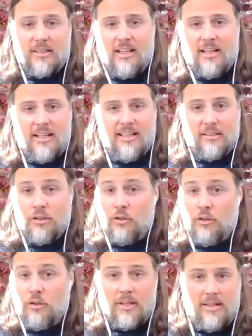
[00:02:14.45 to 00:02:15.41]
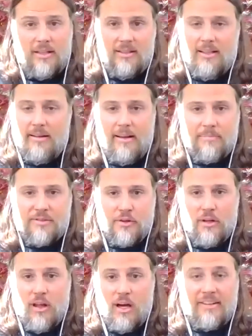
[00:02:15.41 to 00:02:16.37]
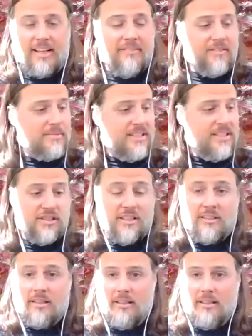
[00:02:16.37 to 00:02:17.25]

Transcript: Uh, and Luke I, am sure a lot of it came from teaching and,